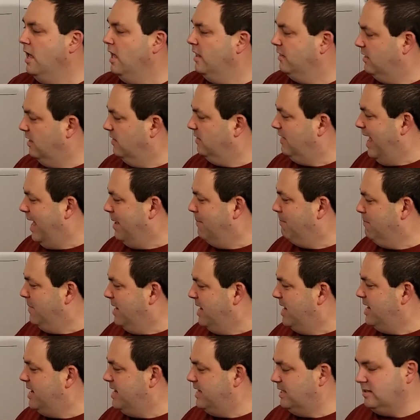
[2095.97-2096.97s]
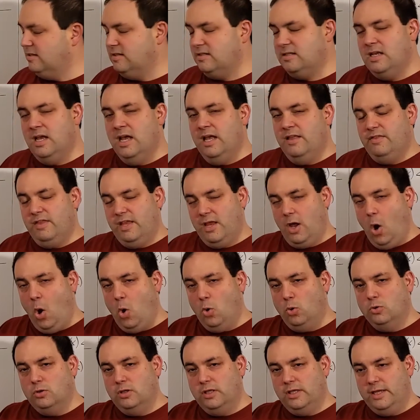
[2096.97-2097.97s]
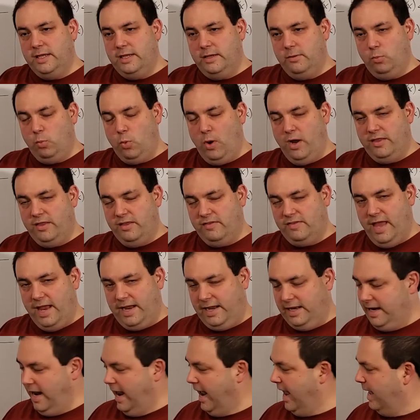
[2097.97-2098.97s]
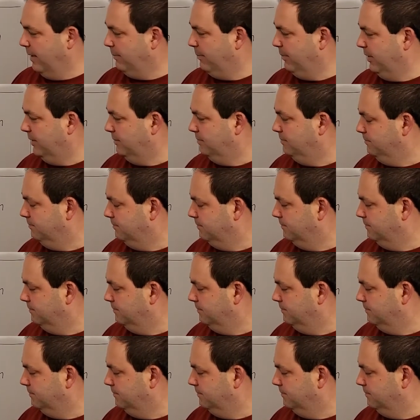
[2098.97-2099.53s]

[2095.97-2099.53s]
then that means the only way that that can happen